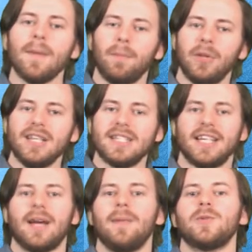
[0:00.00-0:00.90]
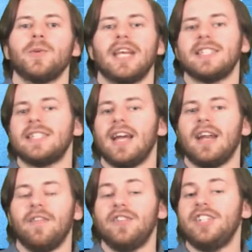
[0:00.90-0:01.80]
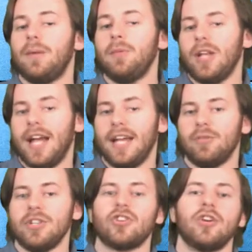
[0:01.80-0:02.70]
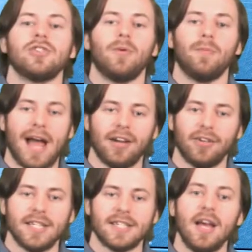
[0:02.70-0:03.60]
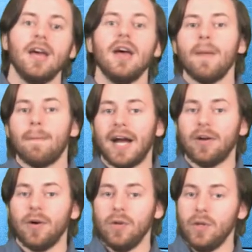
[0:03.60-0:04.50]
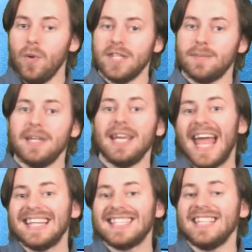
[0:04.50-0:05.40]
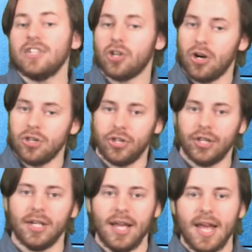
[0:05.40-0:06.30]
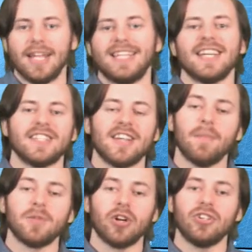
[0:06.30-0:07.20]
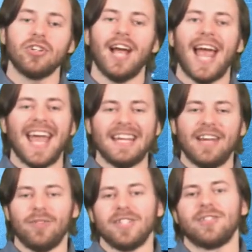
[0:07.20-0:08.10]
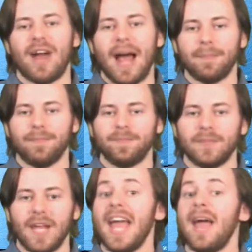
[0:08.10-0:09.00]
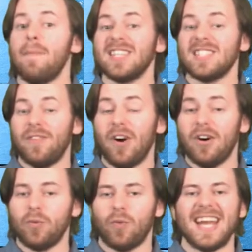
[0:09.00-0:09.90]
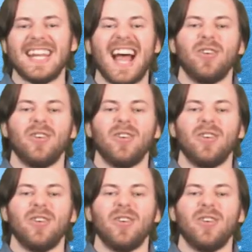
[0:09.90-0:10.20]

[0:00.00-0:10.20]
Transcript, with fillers: Plus, it comes with a set of AA rechargeable batteries, micro USB AC charger, desktop charger, and a wrist strap. And best of all, right now